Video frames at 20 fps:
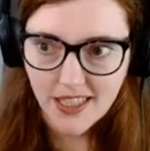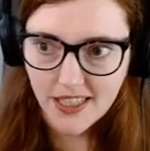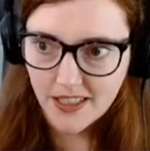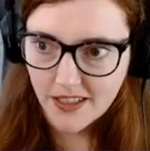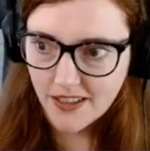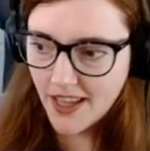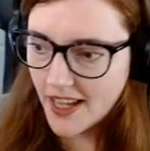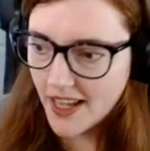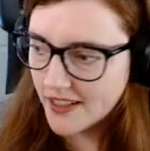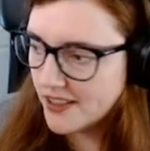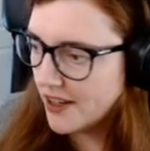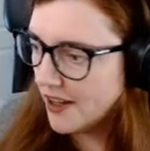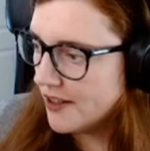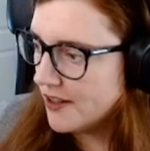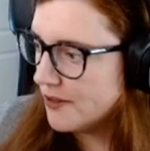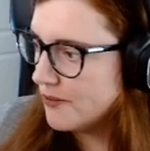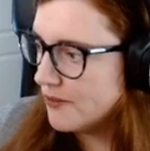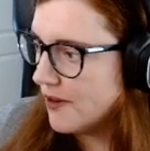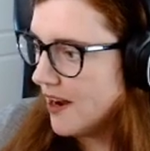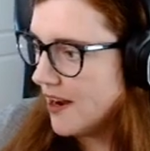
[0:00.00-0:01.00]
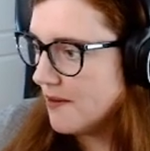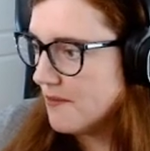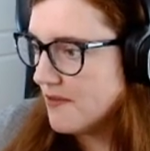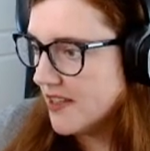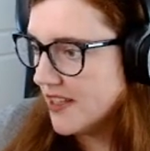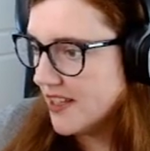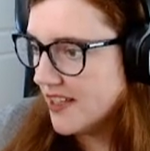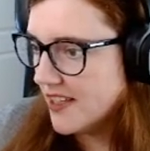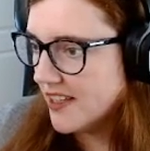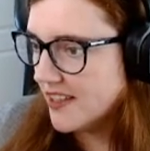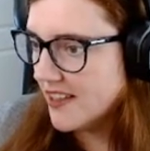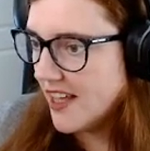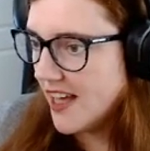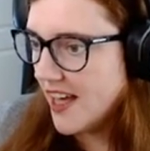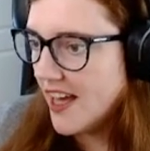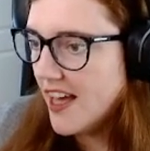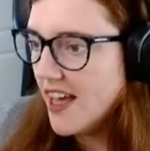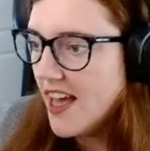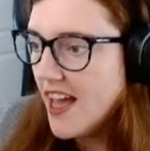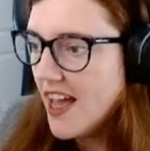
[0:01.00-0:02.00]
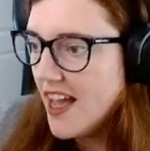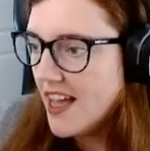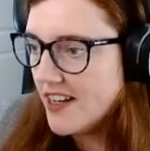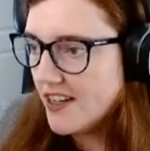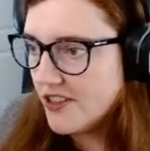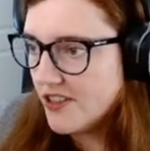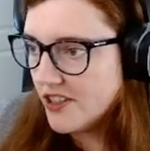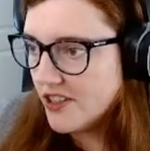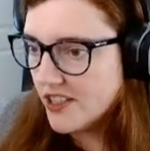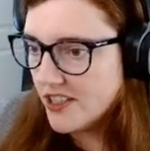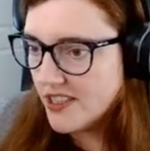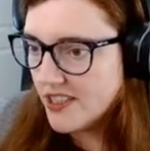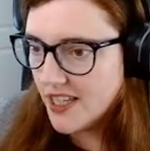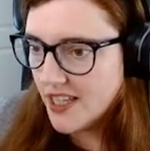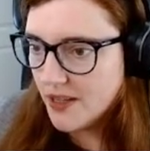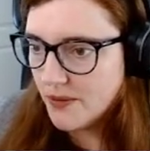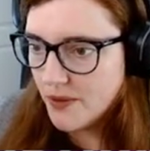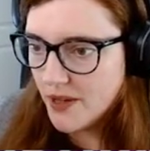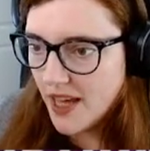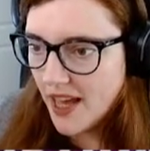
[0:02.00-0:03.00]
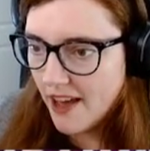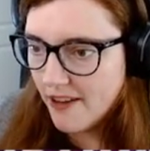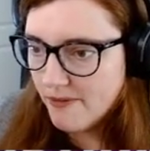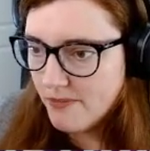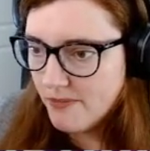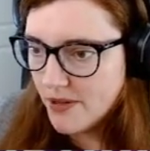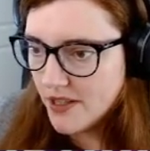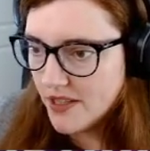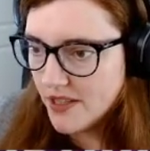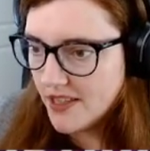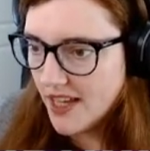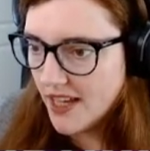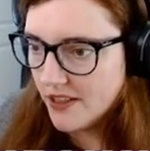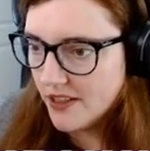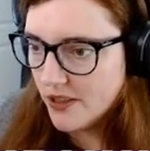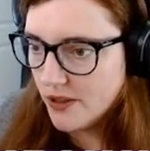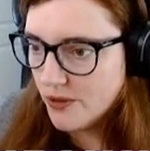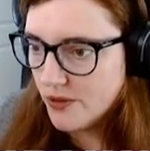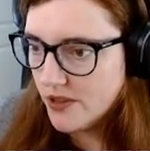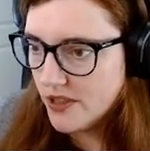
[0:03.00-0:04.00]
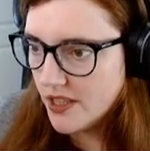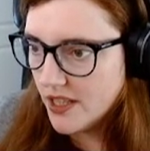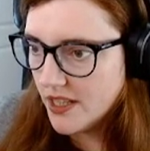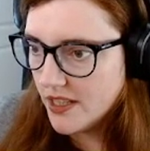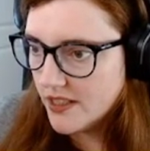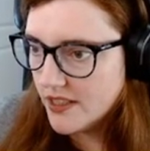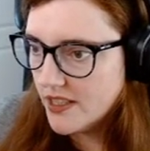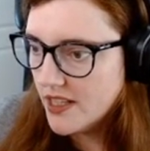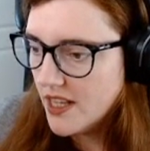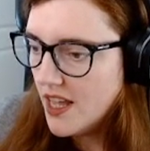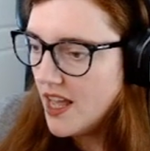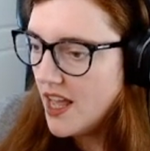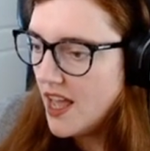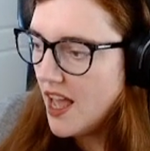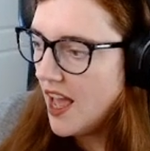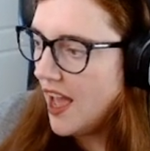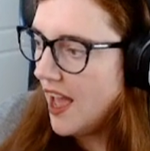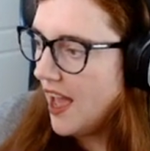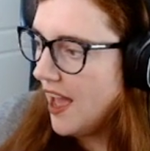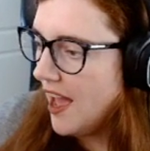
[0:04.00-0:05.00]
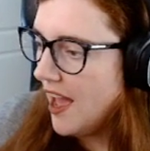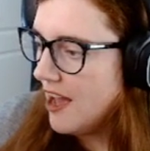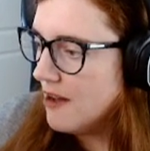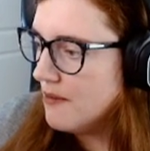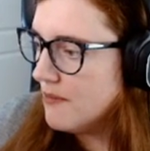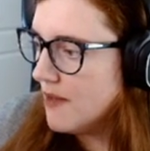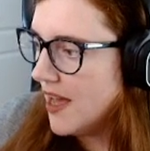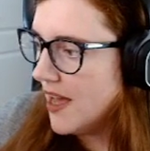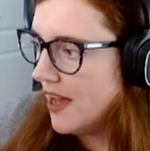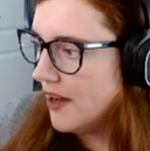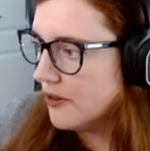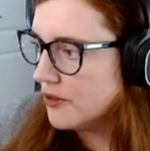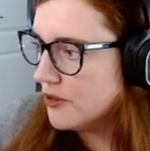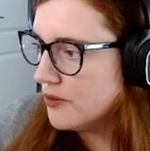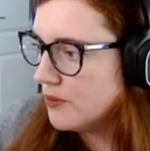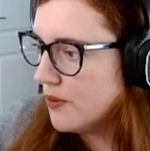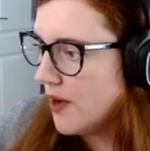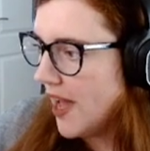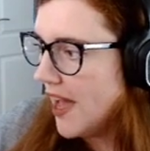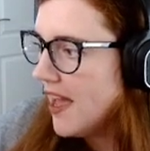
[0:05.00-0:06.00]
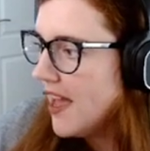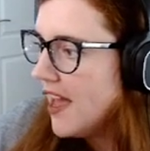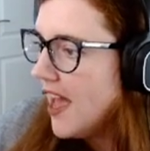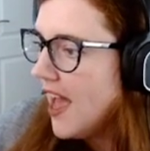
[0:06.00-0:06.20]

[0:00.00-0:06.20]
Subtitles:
So that's kind of where I'm thinking there, and as you can see we have put their uses elsewhere.